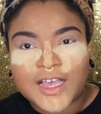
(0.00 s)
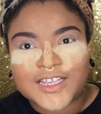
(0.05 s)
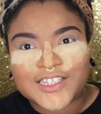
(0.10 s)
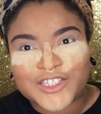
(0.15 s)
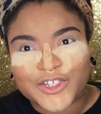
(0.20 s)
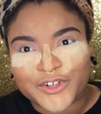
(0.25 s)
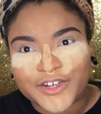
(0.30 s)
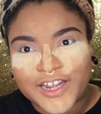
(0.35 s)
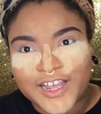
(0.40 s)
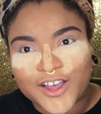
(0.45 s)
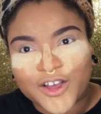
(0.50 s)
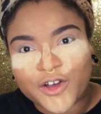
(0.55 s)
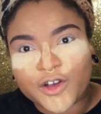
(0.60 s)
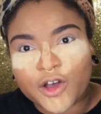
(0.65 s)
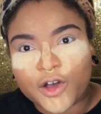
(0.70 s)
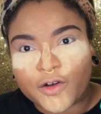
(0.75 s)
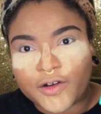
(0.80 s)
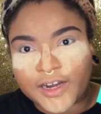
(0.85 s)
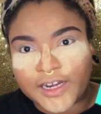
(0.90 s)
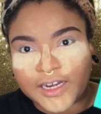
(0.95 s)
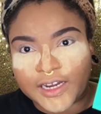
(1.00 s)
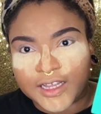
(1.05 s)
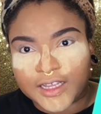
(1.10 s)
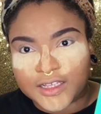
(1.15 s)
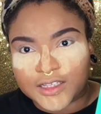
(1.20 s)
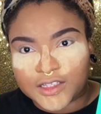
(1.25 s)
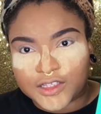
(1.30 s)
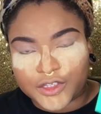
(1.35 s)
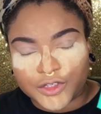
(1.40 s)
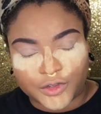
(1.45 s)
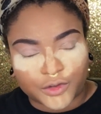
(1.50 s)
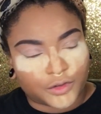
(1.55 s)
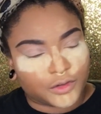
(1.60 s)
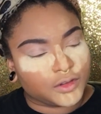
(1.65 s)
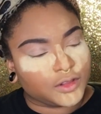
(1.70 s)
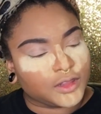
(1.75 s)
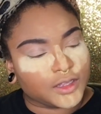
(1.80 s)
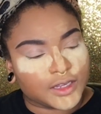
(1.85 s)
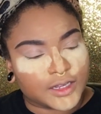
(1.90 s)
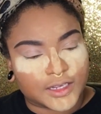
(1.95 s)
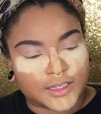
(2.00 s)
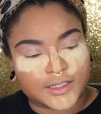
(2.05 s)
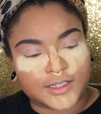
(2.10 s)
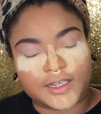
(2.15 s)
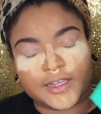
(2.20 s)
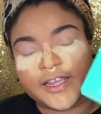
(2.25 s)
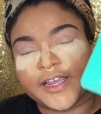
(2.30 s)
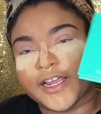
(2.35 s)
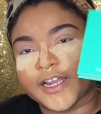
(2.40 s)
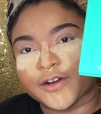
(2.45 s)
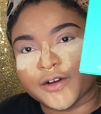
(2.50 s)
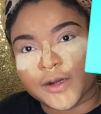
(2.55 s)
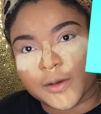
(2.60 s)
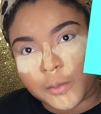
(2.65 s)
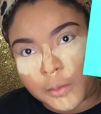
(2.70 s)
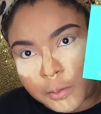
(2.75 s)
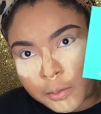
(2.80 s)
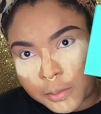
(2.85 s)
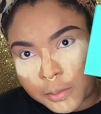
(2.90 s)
So now going into the Saharan